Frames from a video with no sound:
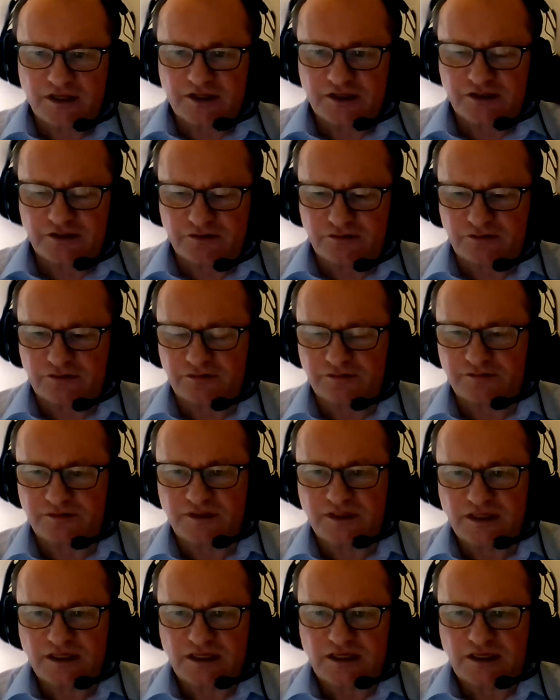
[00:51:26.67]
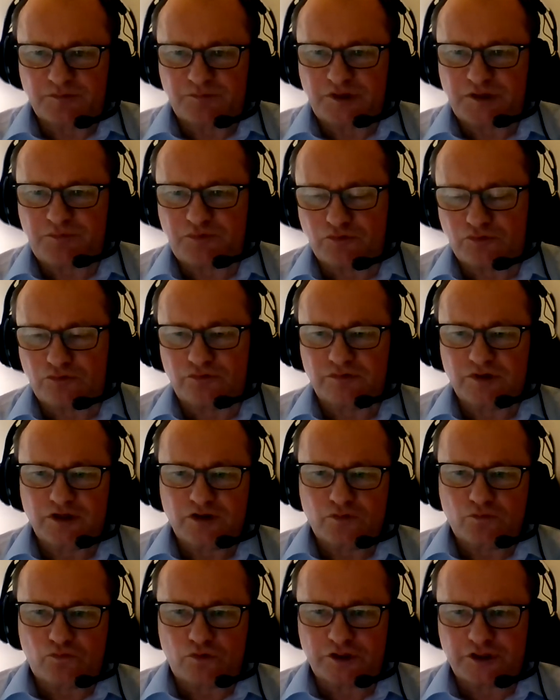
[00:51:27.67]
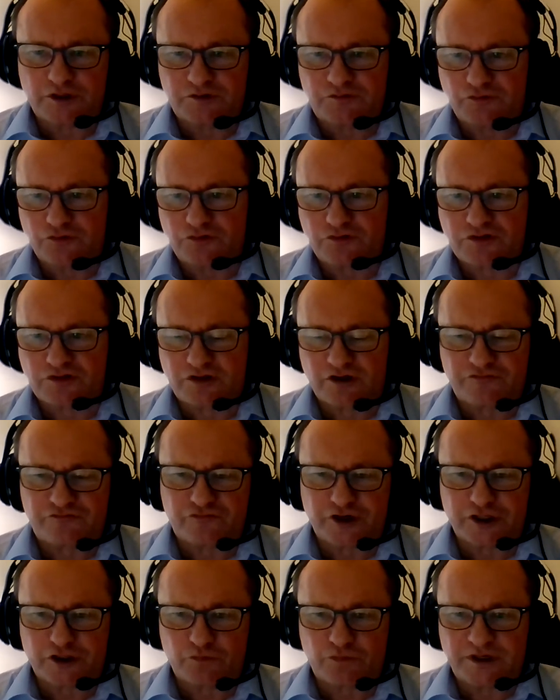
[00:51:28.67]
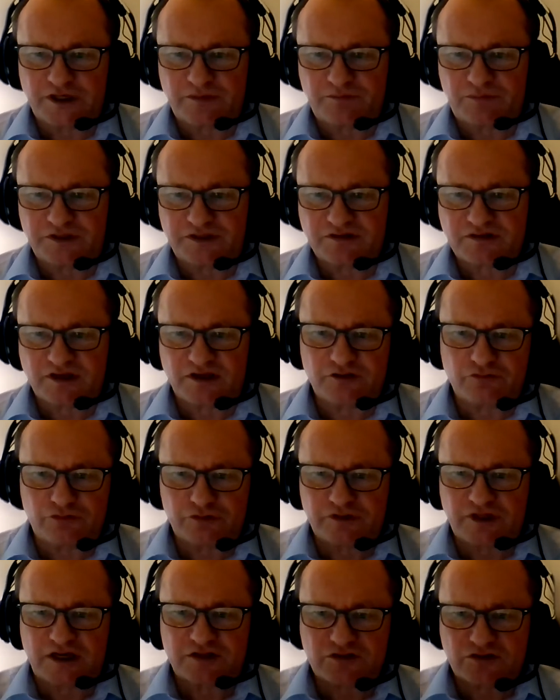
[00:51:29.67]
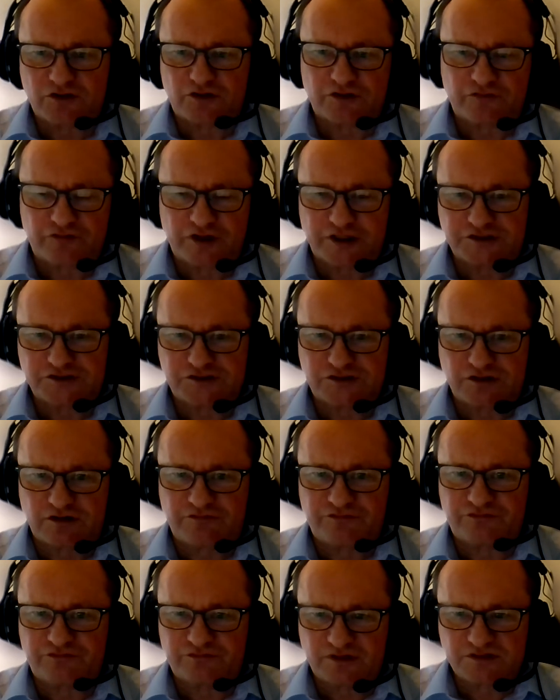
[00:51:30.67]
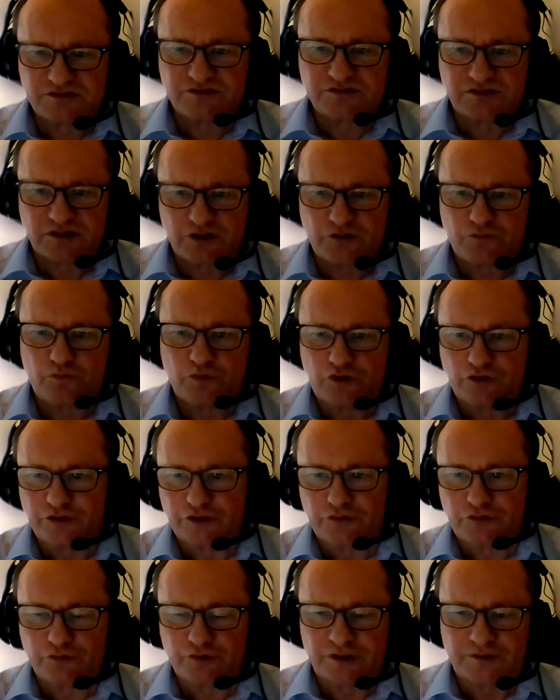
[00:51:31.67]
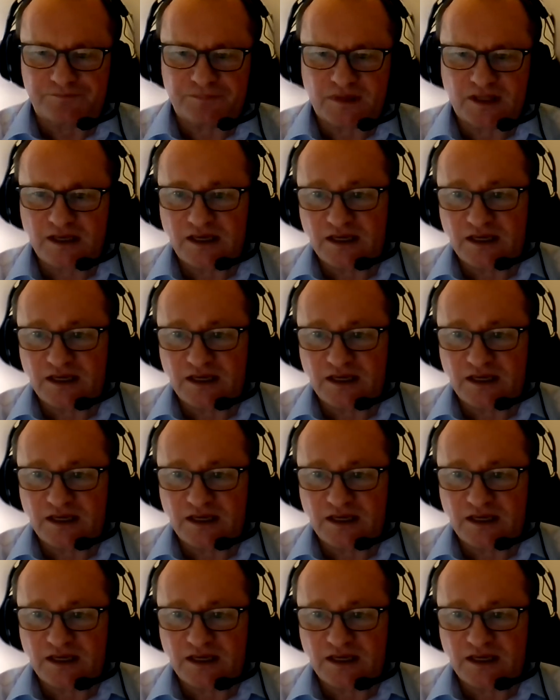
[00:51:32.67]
you know, and people want to do stuff right away, but you say, no, that's not the right stuff. This is how we're going to do it.